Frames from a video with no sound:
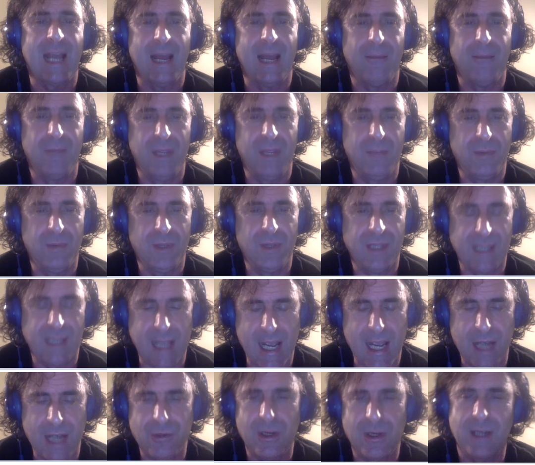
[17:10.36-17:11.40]
People in the
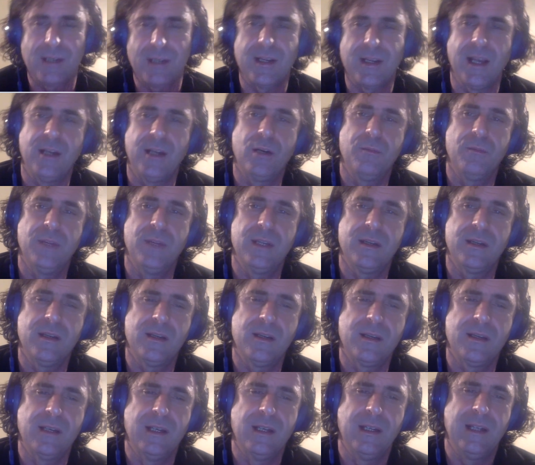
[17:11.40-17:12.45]
contract side of your
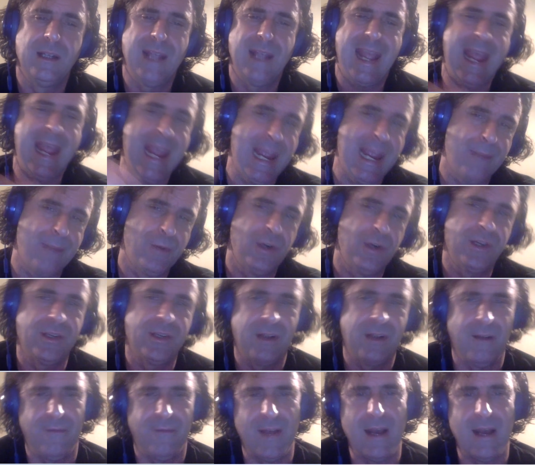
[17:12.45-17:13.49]
business hammer
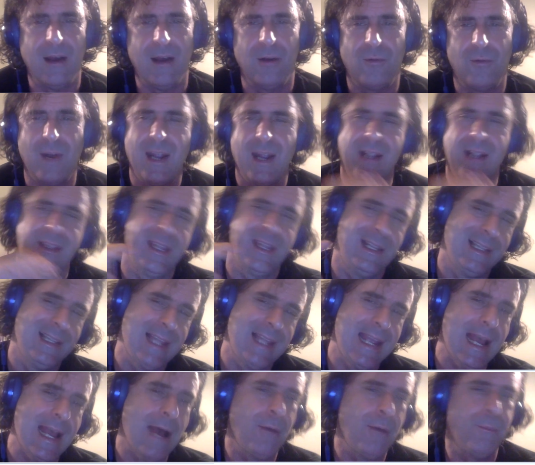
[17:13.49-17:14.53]
stuff out, right? They
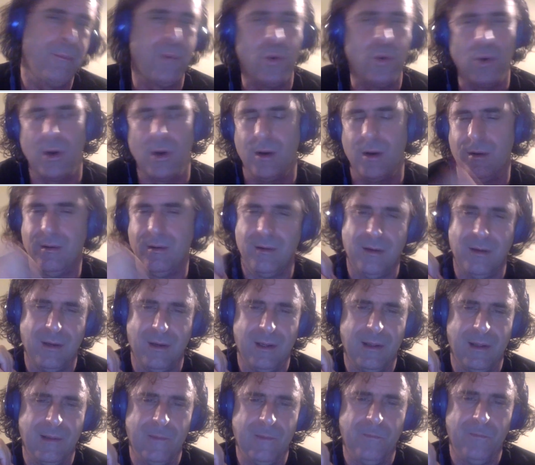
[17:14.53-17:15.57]
lay out board,
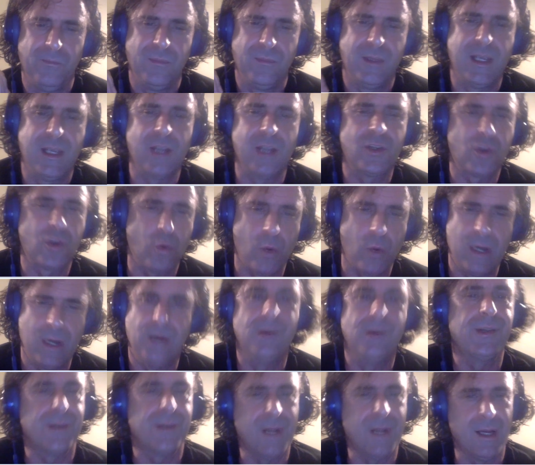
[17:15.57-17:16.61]
get
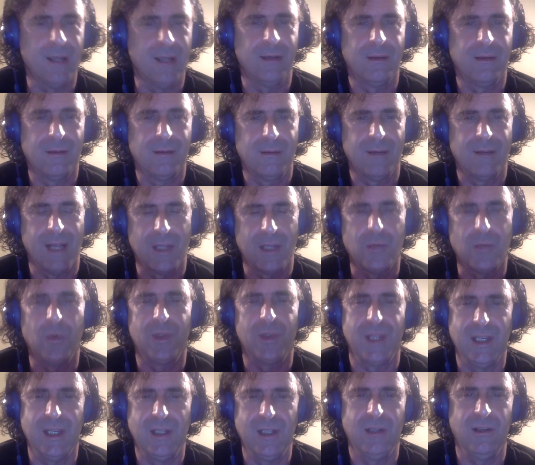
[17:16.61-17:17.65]
squares done. That's what
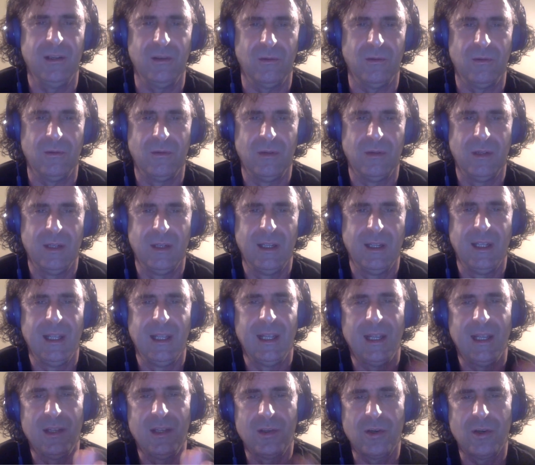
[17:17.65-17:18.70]
they do.
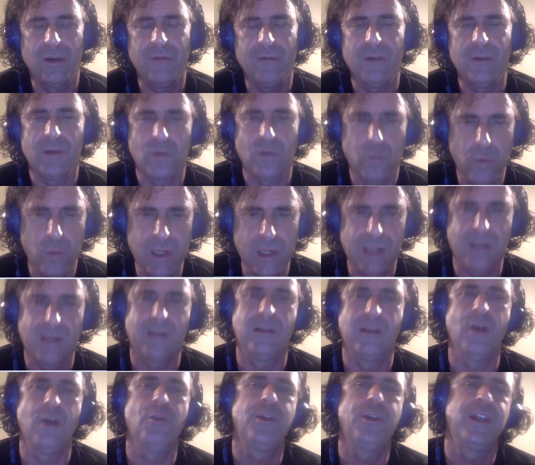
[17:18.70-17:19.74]
In service, we
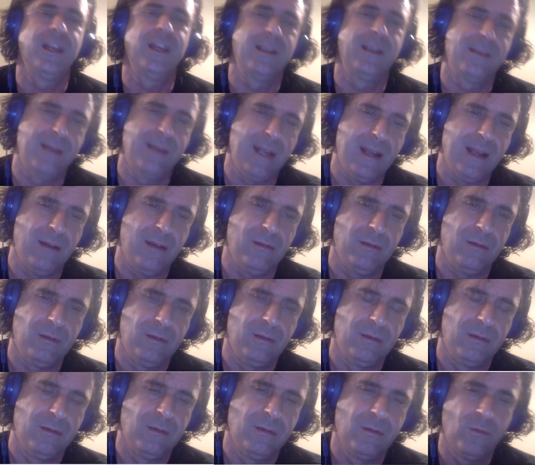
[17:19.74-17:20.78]
slow things down.
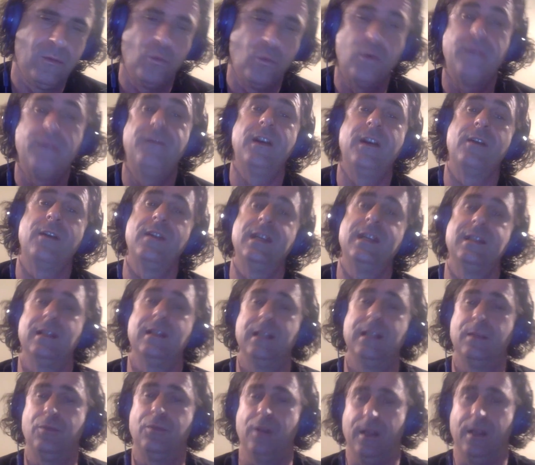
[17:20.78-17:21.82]
We're very
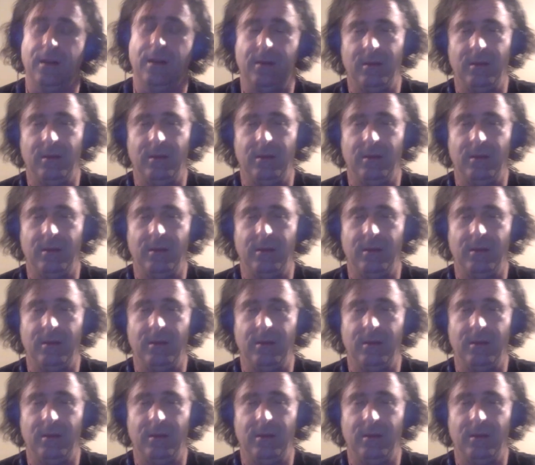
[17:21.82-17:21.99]
deliberate.